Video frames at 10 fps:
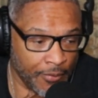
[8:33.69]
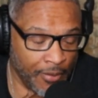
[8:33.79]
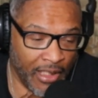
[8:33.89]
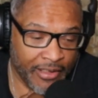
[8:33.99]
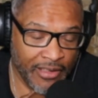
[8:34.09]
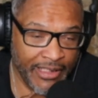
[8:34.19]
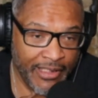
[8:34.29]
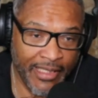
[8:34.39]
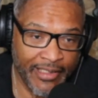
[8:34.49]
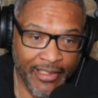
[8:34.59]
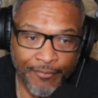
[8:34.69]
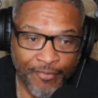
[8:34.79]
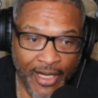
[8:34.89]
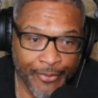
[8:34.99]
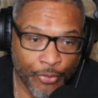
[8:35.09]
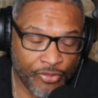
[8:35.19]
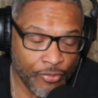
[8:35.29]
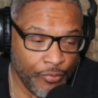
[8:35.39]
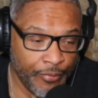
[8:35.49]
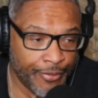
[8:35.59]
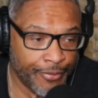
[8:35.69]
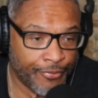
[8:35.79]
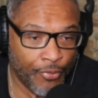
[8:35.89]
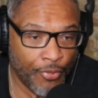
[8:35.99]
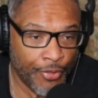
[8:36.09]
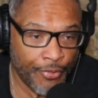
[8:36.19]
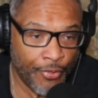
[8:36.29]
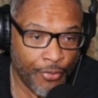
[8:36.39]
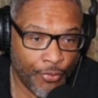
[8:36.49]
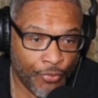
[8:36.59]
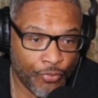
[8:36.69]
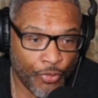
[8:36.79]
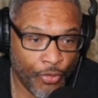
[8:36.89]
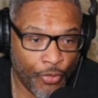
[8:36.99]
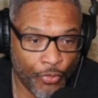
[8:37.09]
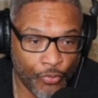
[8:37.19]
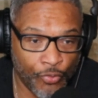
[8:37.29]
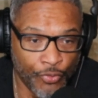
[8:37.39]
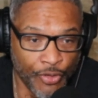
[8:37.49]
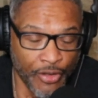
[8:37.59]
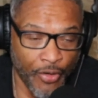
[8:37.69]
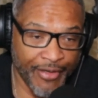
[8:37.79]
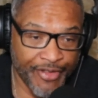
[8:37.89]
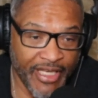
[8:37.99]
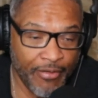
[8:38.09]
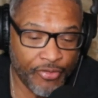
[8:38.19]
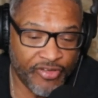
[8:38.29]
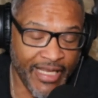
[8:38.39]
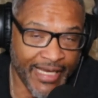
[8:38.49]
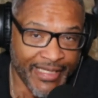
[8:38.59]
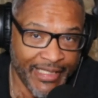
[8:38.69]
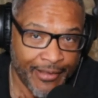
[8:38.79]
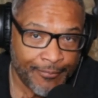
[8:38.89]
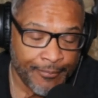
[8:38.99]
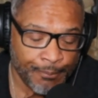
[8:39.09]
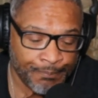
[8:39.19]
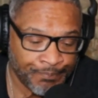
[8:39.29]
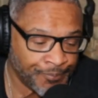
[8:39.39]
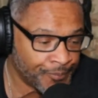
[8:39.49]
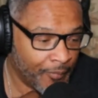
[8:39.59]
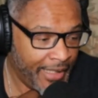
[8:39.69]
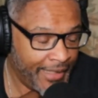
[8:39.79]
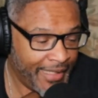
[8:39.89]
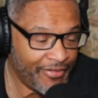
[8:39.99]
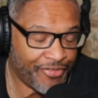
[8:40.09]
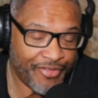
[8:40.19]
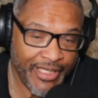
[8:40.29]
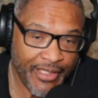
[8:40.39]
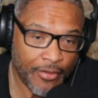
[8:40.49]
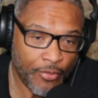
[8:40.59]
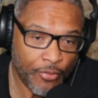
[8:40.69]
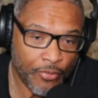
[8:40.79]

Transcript: Luckily, they didn't find no tumors or no no you know everything was negative, and they still